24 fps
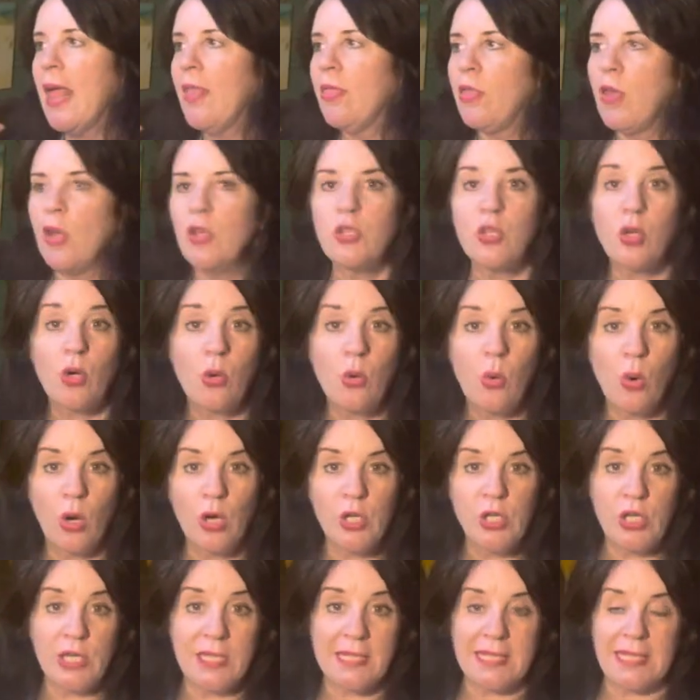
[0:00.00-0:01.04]
those are
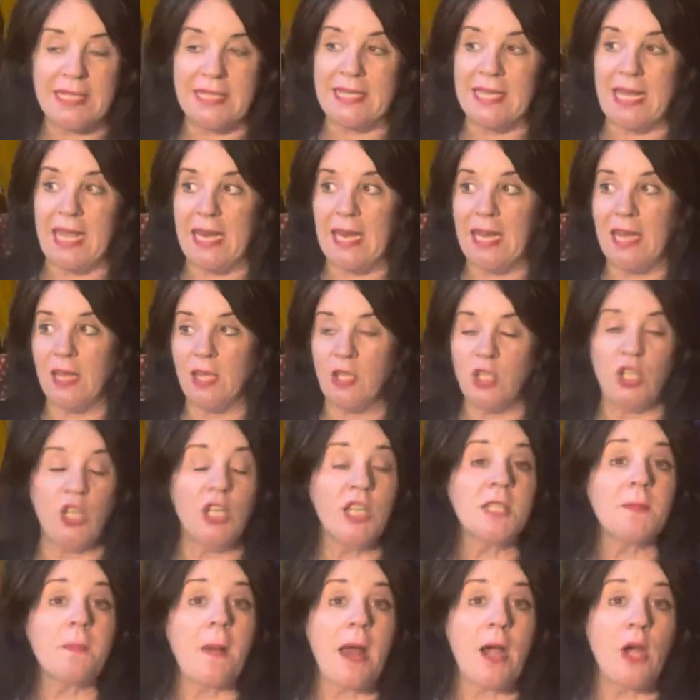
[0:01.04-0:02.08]
gorgeous. I said, she
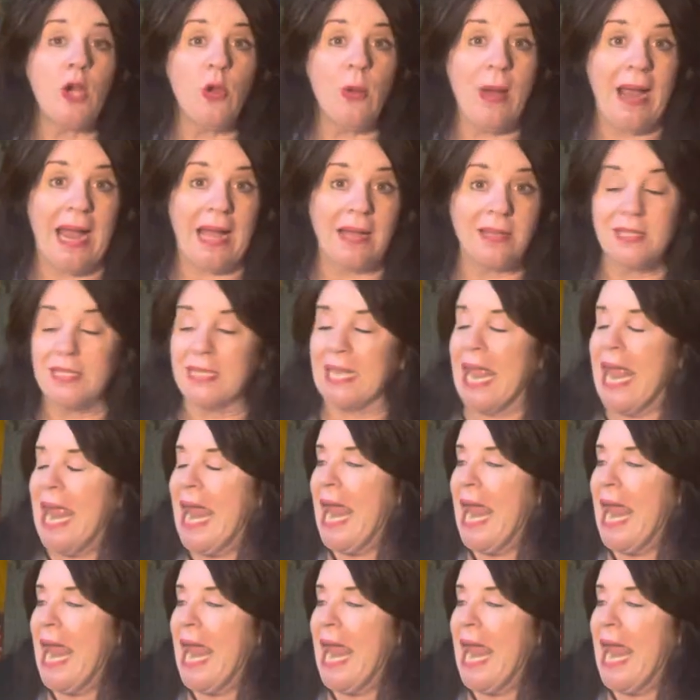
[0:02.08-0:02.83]
just bought a new house.